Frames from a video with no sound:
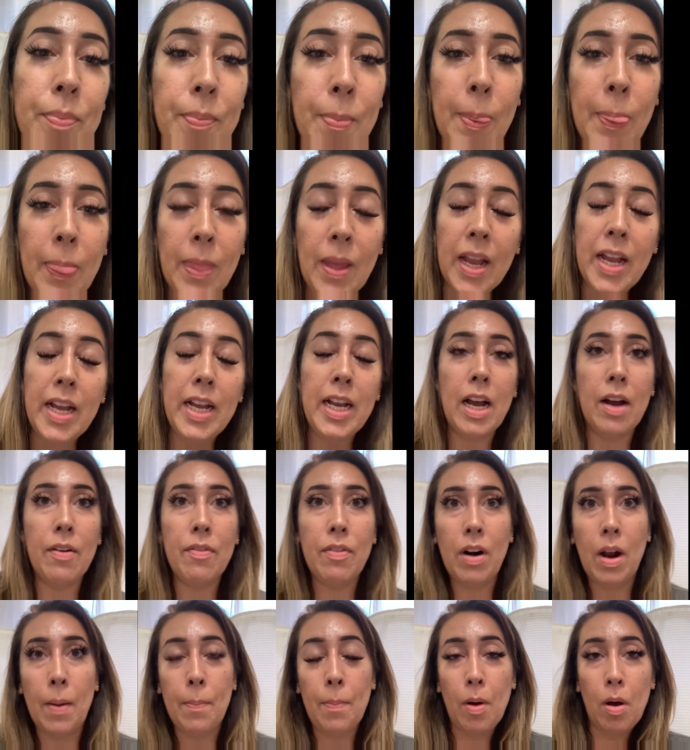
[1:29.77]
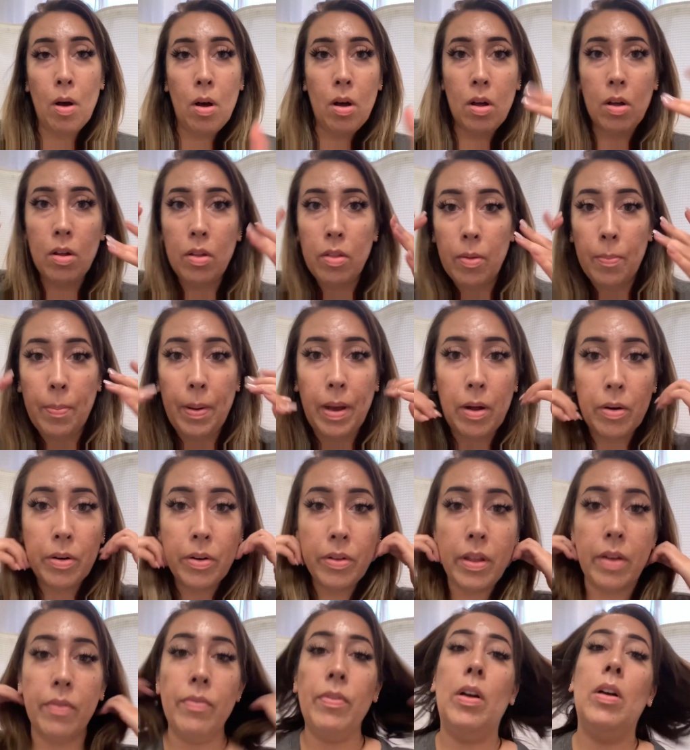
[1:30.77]
And cover up all the powder
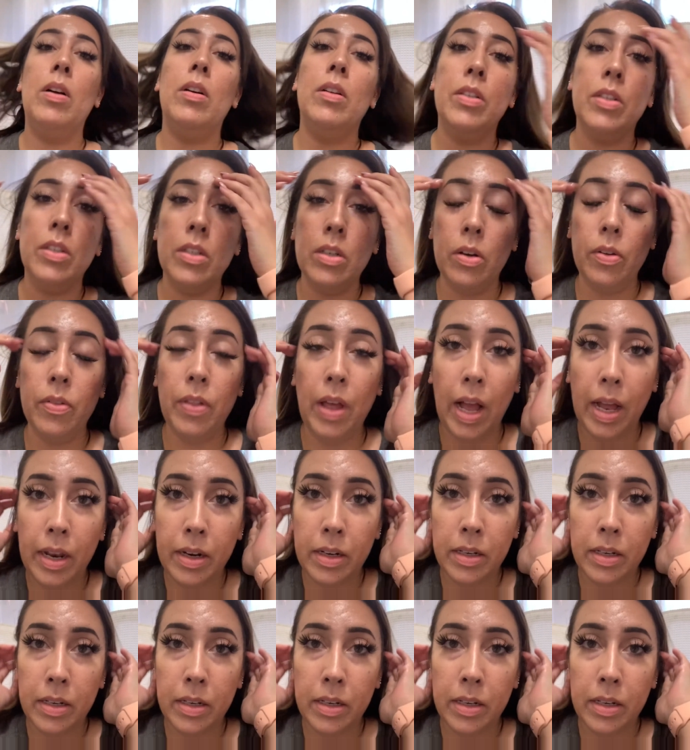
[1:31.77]
that falls and all that.